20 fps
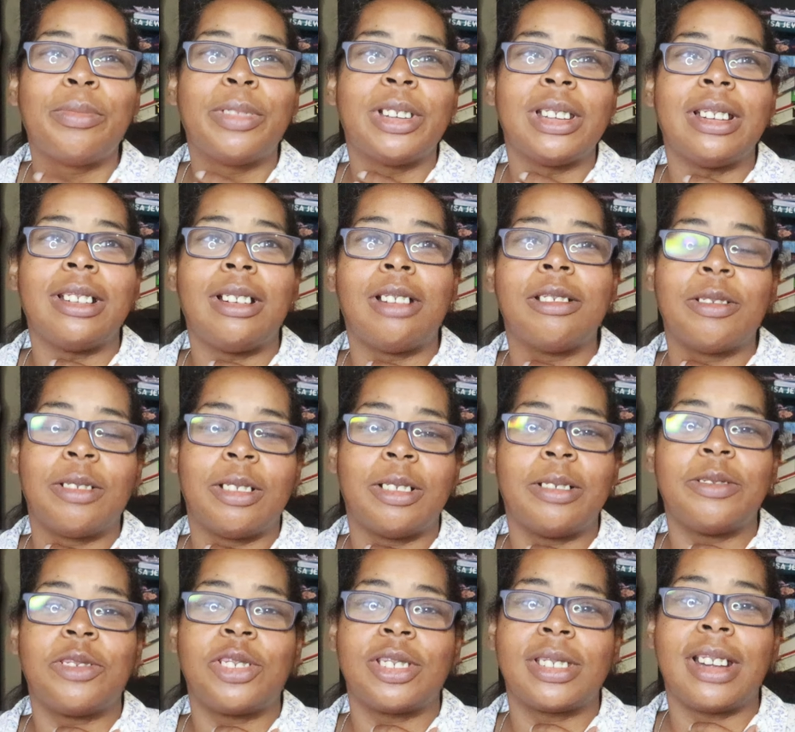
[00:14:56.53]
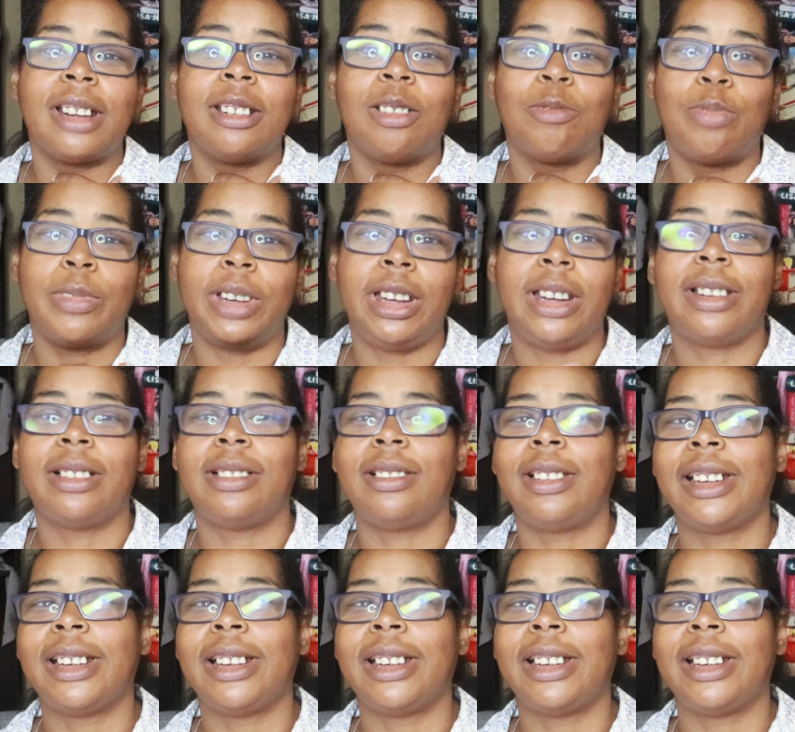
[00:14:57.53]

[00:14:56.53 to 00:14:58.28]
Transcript: but I don't know, it was just kind of weak.